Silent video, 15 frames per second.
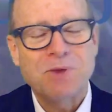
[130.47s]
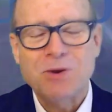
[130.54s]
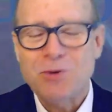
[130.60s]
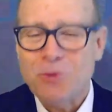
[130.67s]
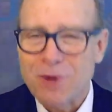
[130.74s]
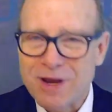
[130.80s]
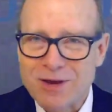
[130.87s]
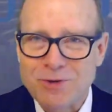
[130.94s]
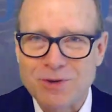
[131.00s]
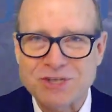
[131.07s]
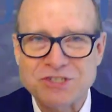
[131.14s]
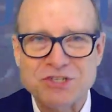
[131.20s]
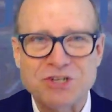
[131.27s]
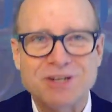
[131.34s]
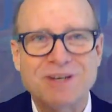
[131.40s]
Great
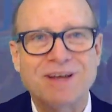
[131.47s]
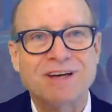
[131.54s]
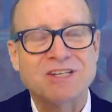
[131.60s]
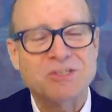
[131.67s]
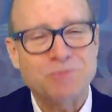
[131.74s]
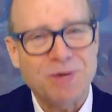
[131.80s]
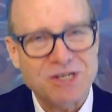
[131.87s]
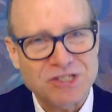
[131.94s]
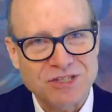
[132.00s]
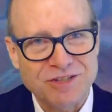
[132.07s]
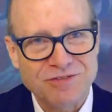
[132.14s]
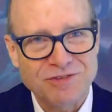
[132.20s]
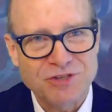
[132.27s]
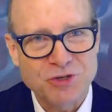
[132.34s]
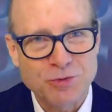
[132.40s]
question, especially
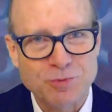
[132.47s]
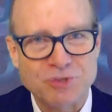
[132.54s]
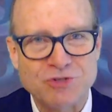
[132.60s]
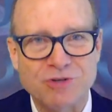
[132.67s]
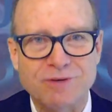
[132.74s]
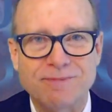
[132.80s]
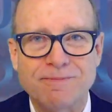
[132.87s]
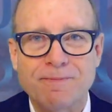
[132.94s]
for Dupuytren.